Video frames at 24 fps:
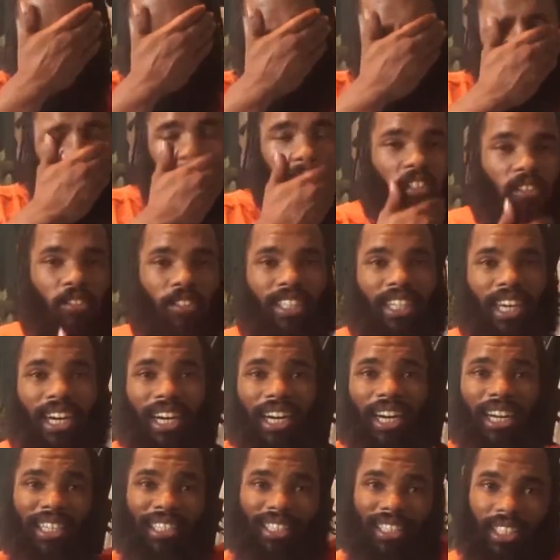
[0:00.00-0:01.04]
So you
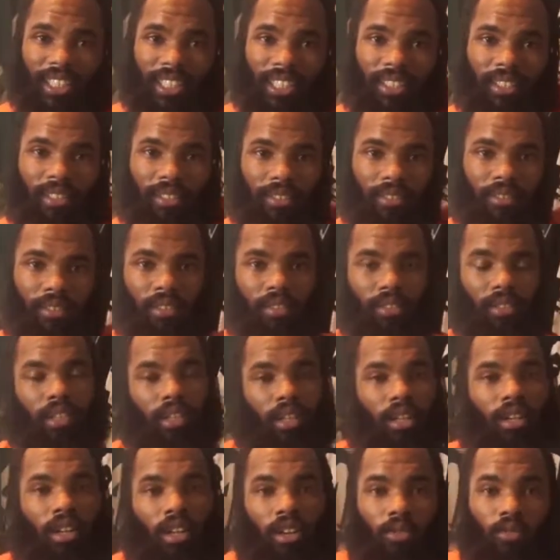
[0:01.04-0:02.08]
guys,
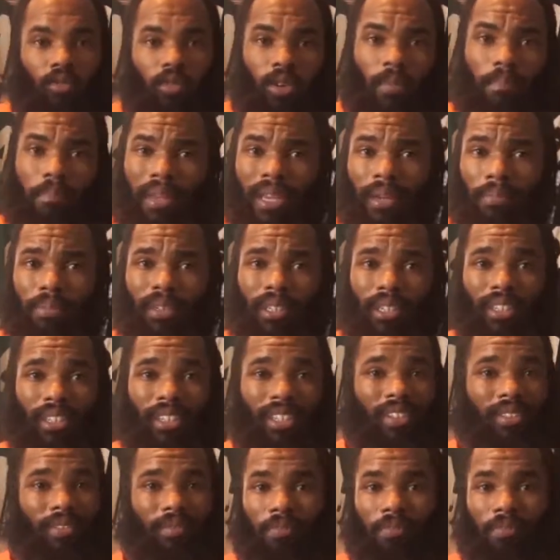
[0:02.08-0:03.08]
remember,